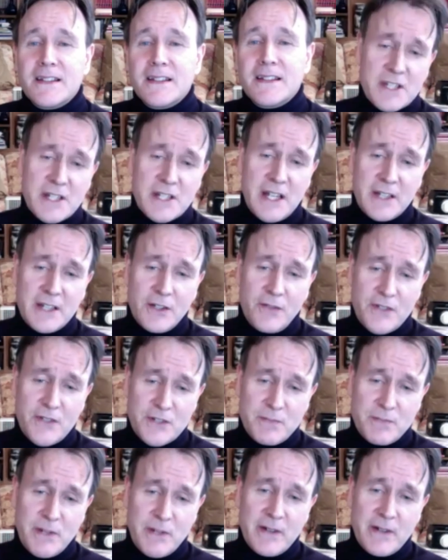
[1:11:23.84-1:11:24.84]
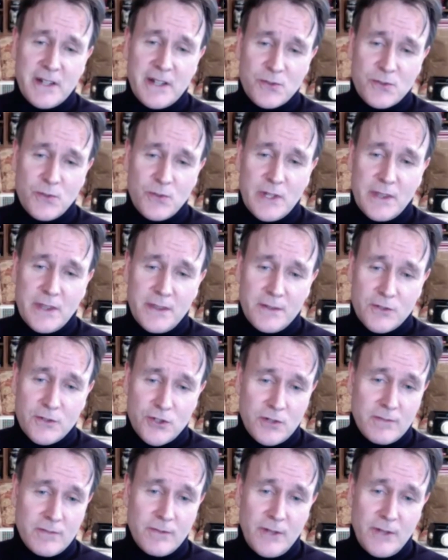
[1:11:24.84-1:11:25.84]
this kind of experience
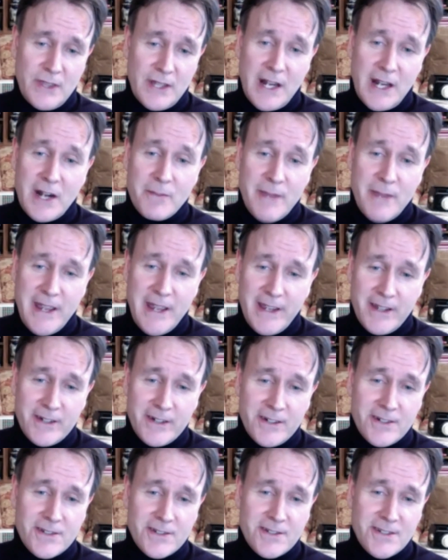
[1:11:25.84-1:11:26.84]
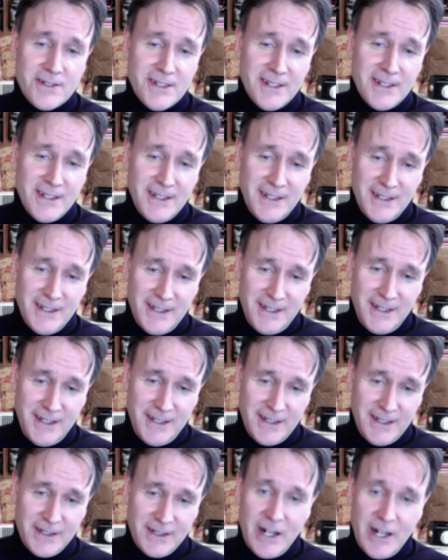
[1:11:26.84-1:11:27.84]
with car makers
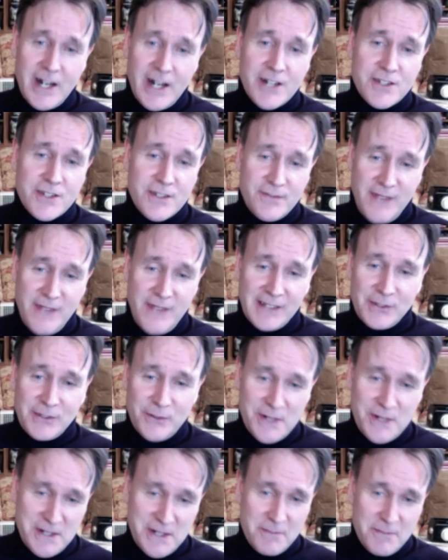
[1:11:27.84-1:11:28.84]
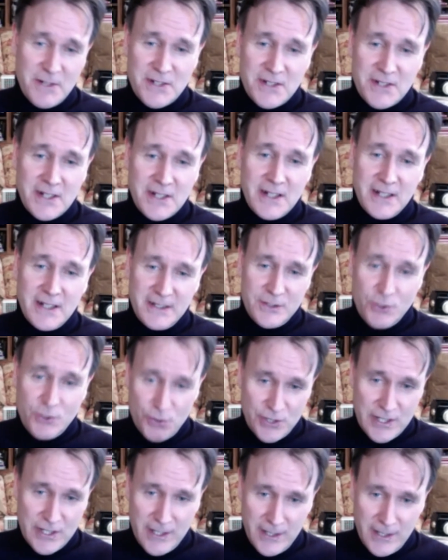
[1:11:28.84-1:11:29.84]
in large factories in Brazil, and you
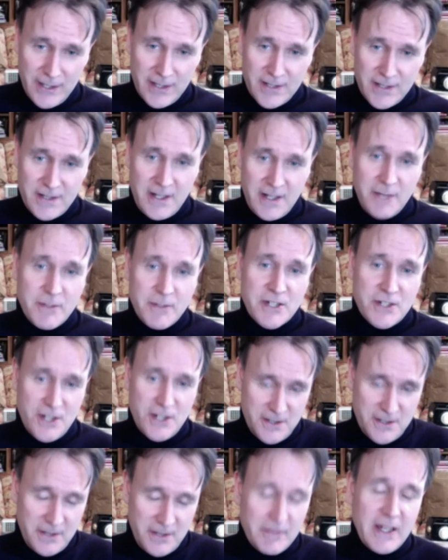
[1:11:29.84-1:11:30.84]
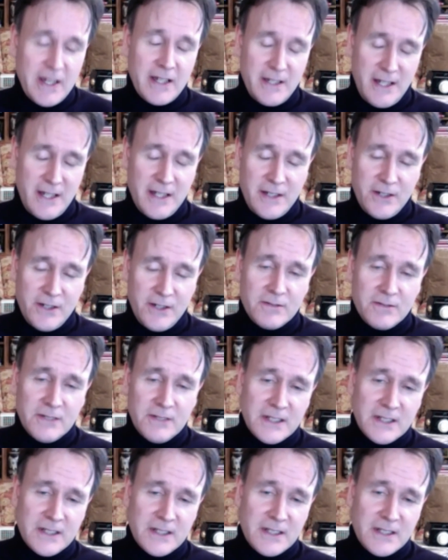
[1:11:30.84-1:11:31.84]
see the Siemens concept. I know.
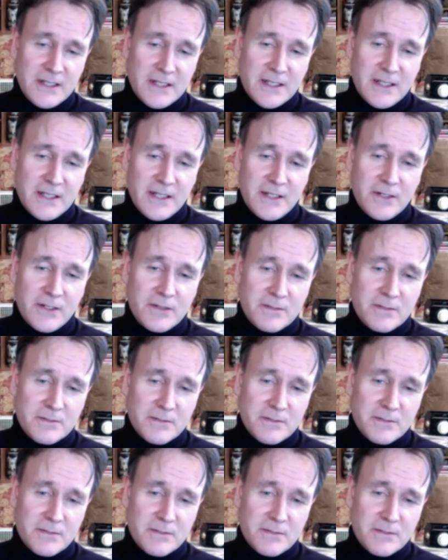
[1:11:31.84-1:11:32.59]
Your